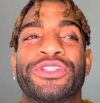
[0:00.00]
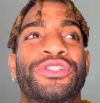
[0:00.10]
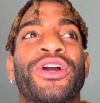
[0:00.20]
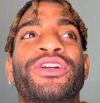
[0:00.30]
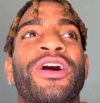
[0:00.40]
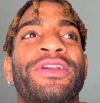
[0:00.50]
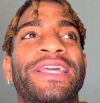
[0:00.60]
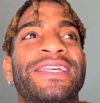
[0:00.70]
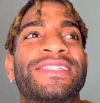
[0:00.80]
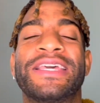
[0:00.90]
The Star card
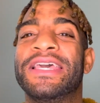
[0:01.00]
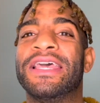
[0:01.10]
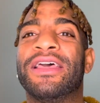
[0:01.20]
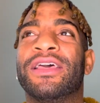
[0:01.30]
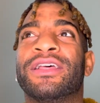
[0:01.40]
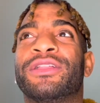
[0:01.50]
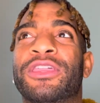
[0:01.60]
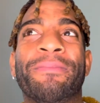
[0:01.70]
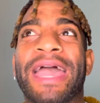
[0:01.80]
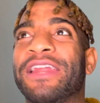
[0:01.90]
is
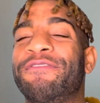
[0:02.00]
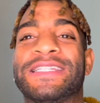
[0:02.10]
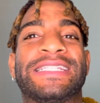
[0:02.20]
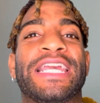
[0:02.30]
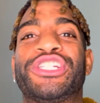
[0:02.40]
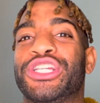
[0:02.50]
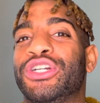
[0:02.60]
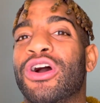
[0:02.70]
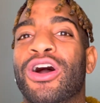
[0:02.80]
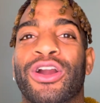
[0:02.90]
the manifestation
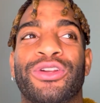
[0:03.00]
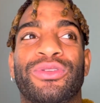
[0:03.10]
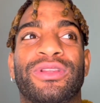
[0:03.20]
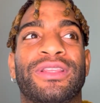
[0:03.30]
card.